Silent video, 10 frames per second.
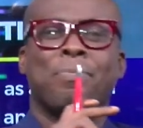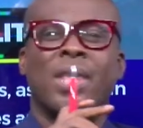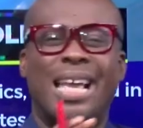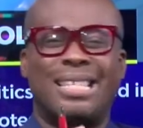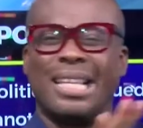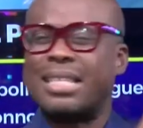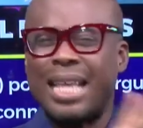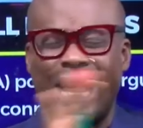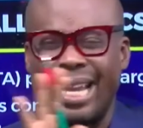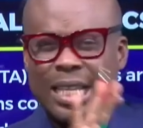is the
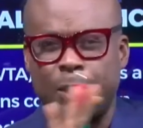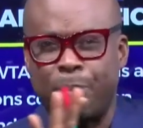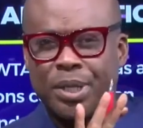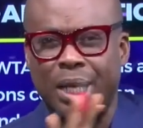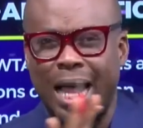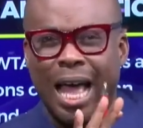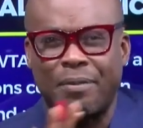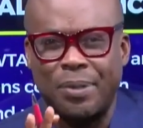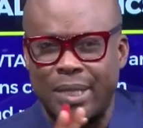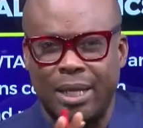saddest speech that I
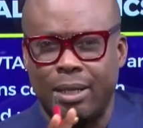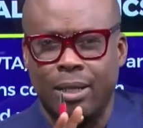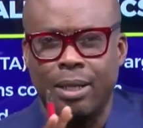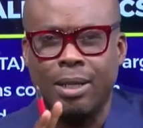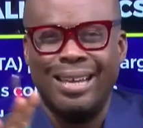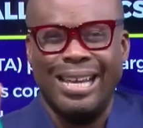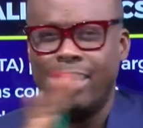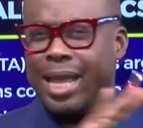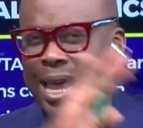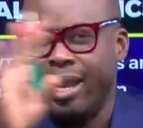have seen
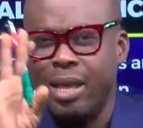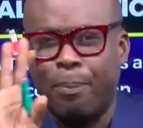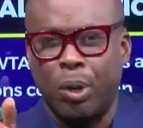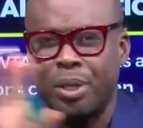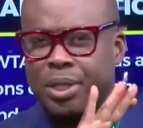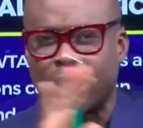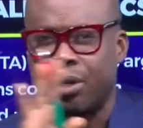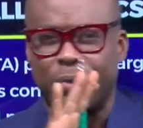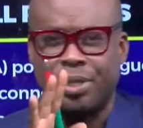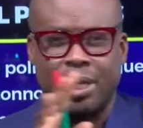in any political
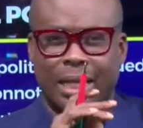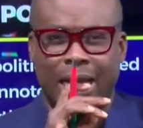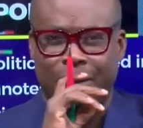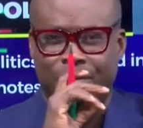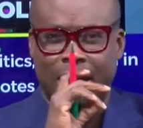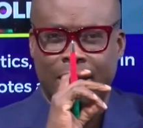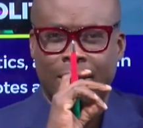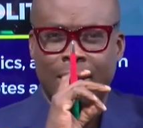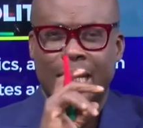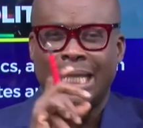research that I have done.
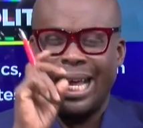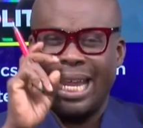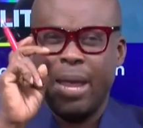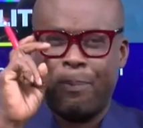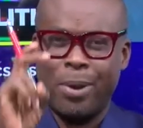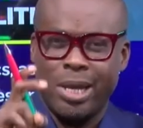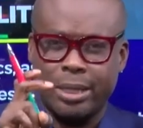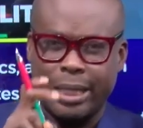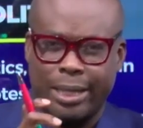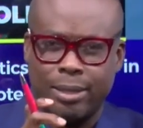That a
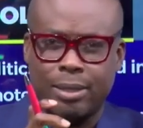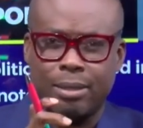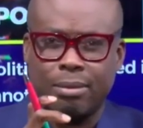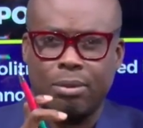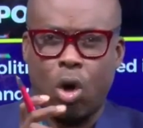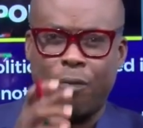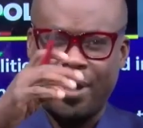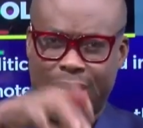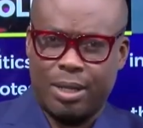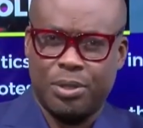president of a
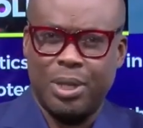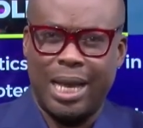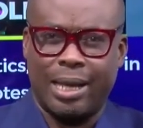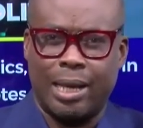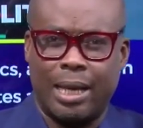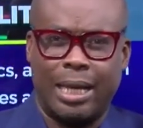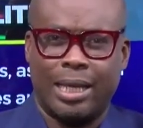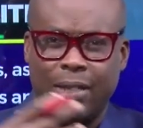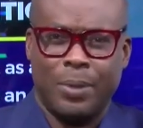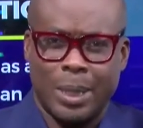country like Ghana,
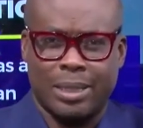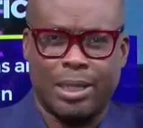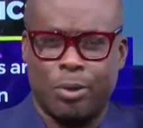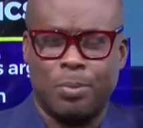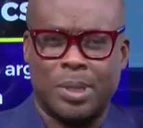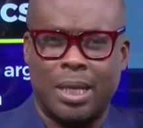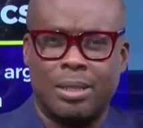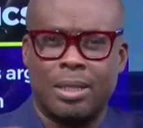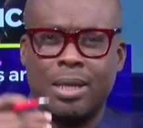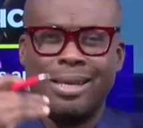given the
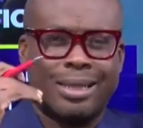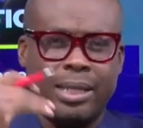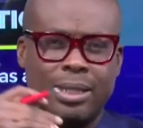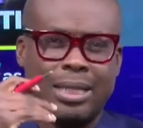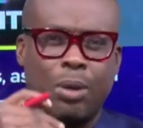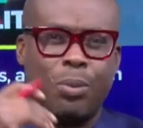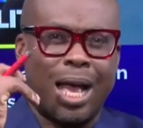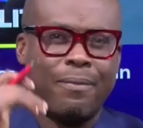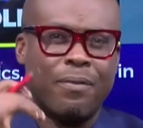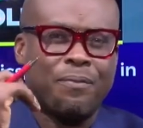circumstance, thinks that we
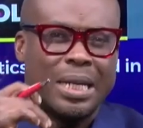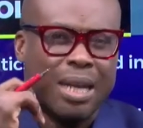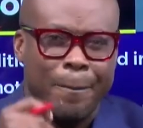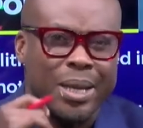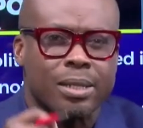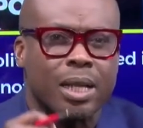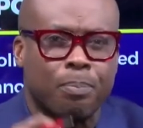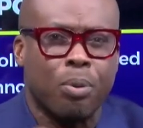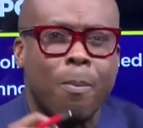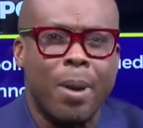have a fundamental
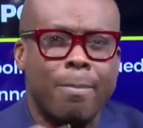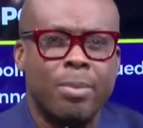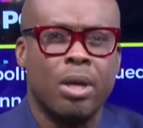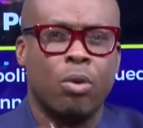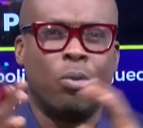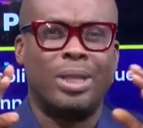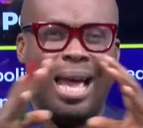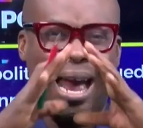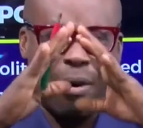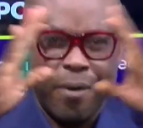problem with
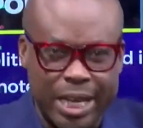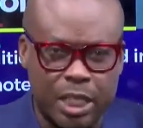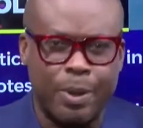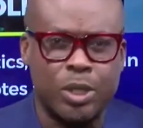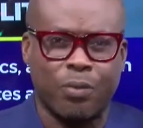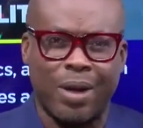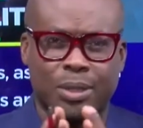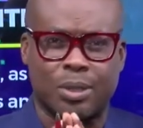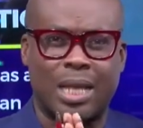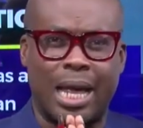the arrangement of our
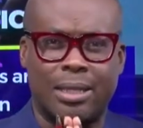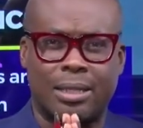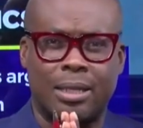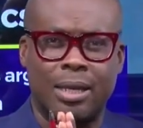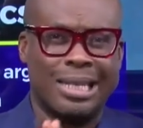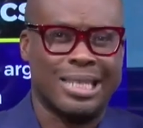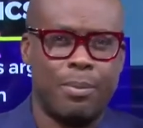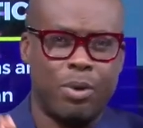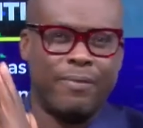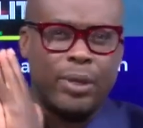society.
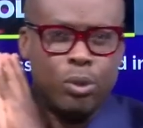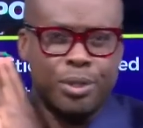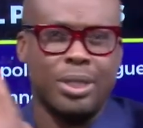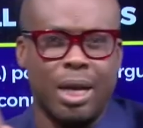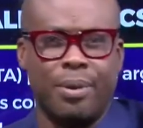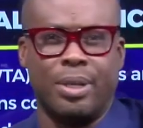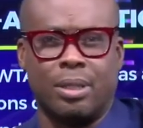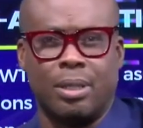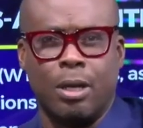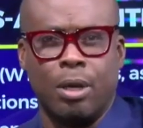Some
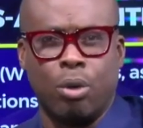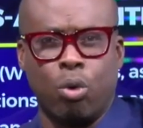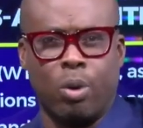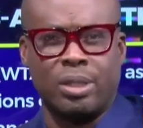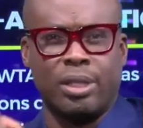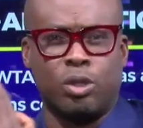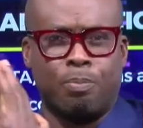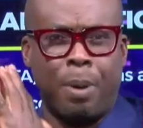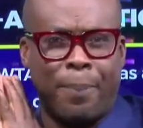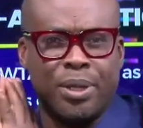revolutionaries who wanted to
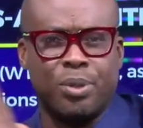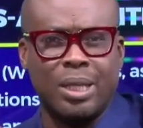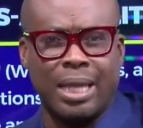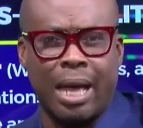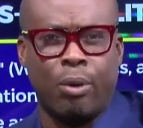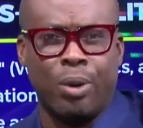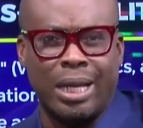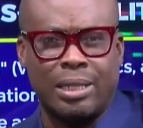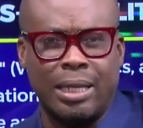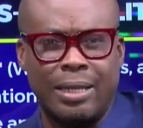perpetrate their own
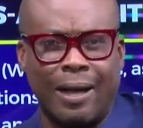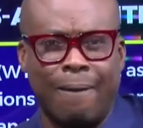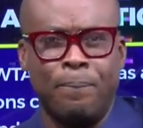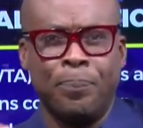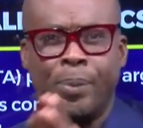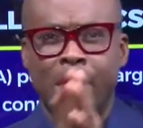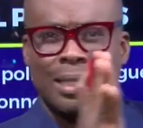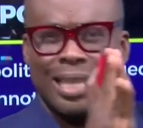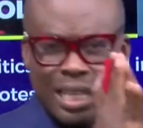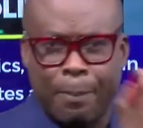agenda
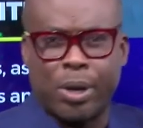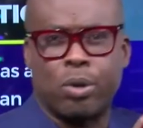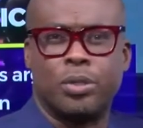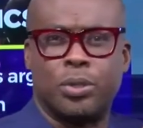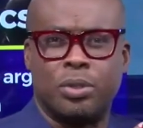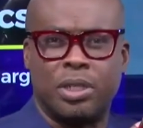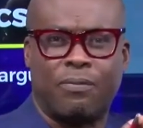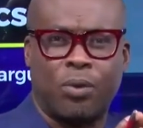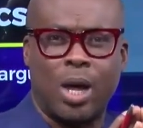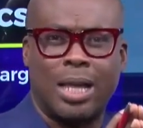set up a constitution
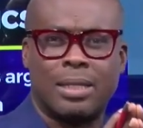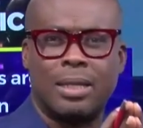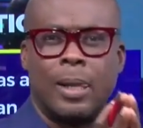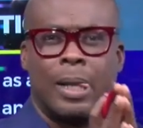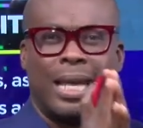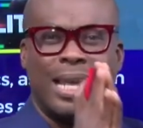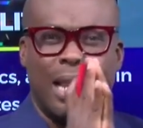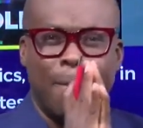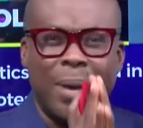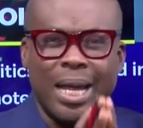for us in
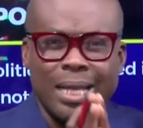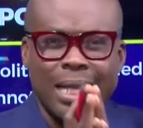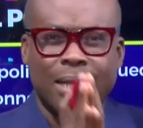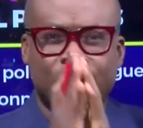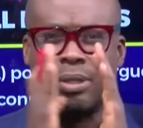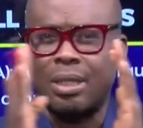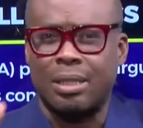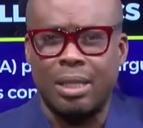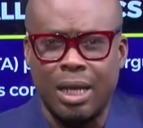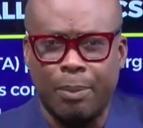a manner that is not
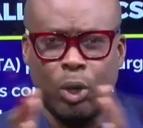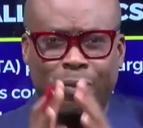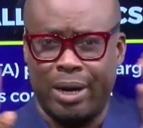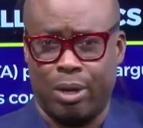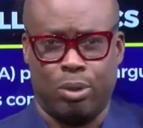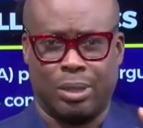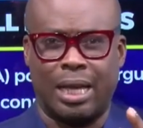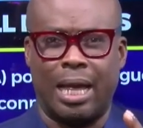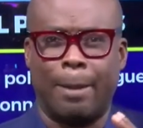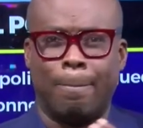sustainable over a long
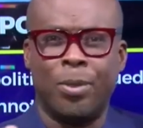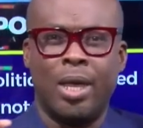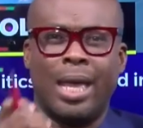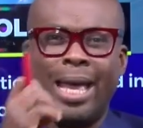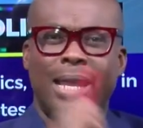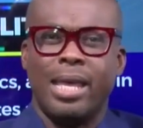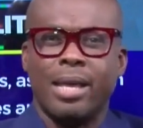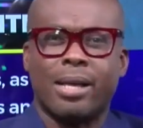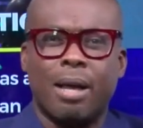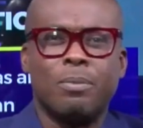time. And
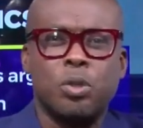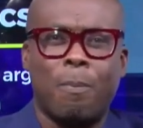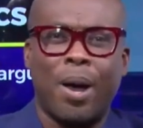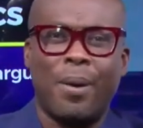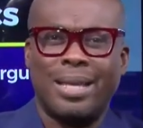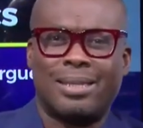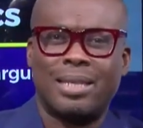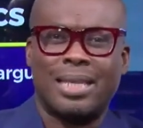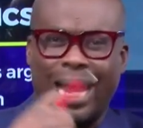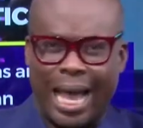he comes to power and
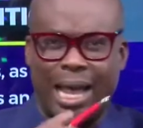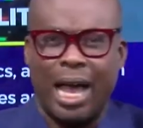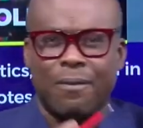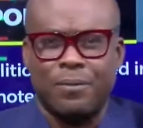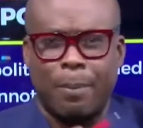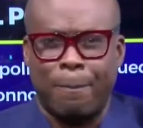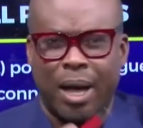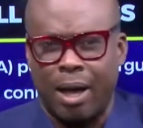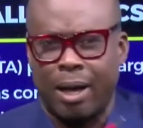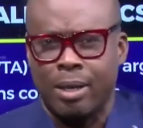says that I have the
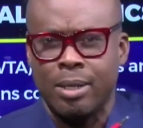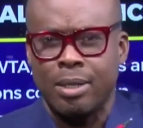power.